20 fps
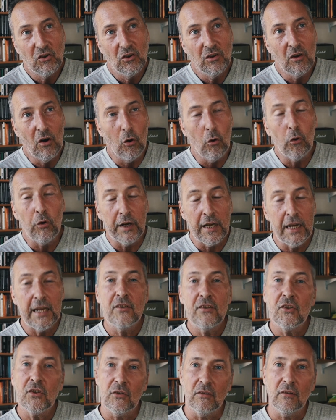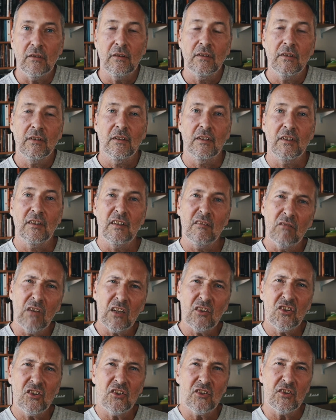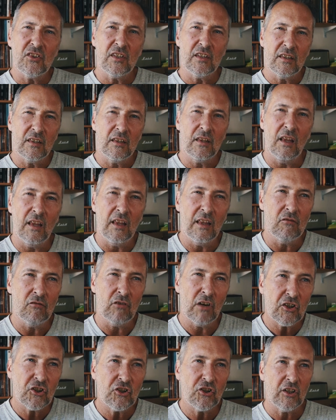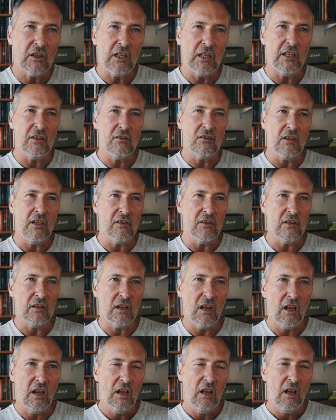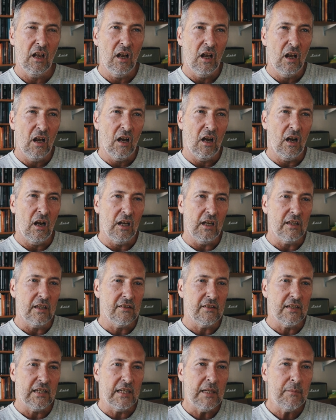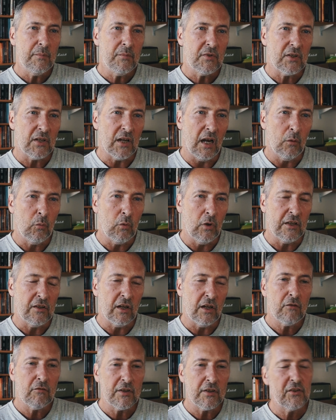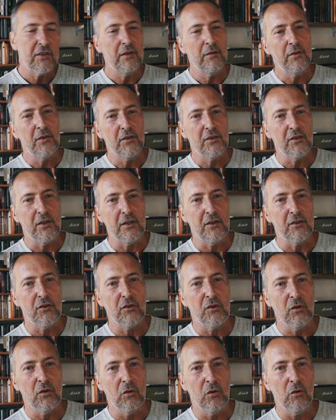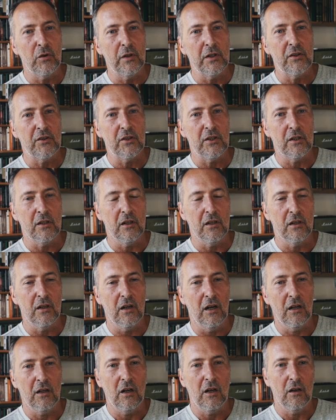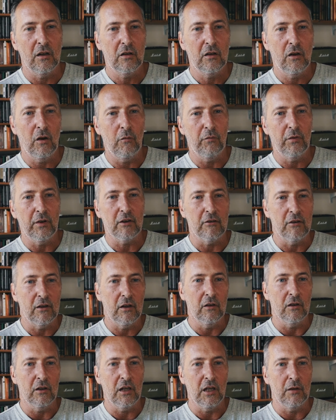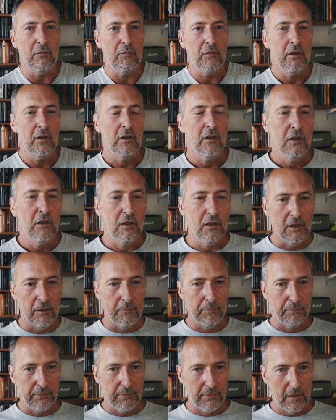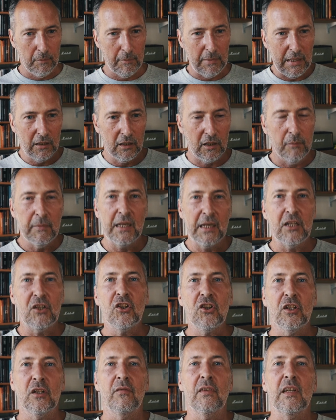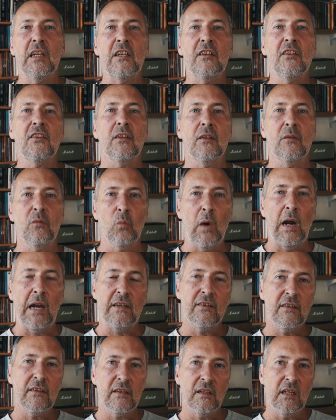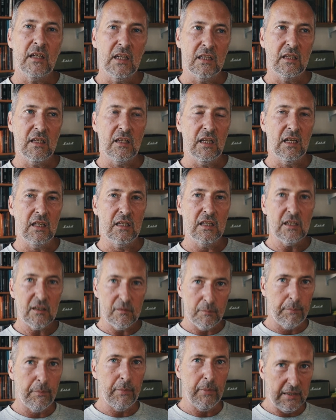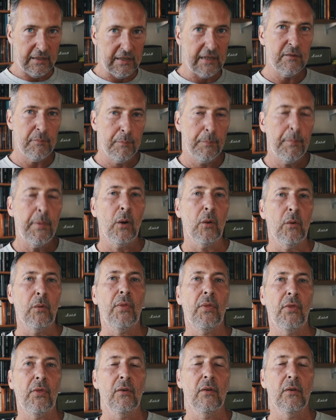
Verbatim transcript: oriental. You see, Russians, Russia is is a uh, it seems uh, it's either a synthesis or it's a, a conflict, a kind of um, amalgamation of East and West. It it is it is both,